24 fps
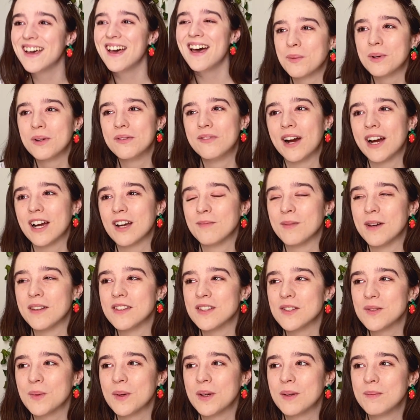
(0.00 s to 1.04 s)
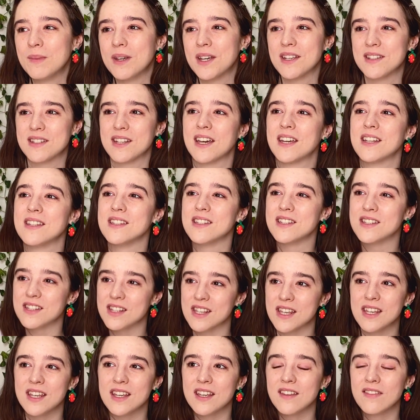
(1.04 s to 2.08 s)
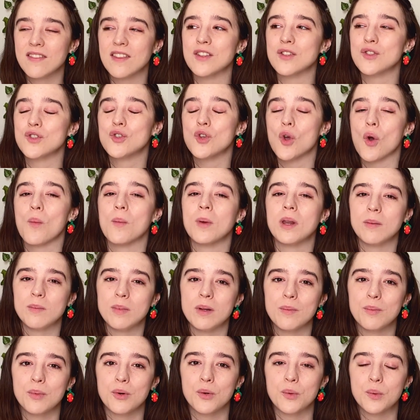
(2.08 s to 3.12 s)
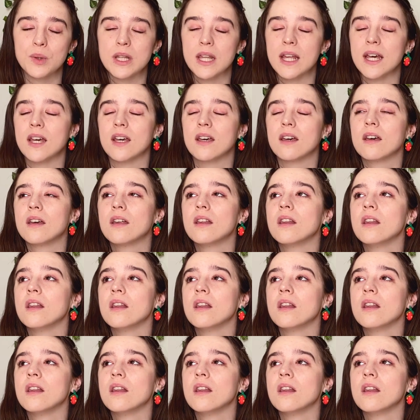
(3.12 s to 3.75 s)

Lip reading: would recommend this one because I can see that so many people would like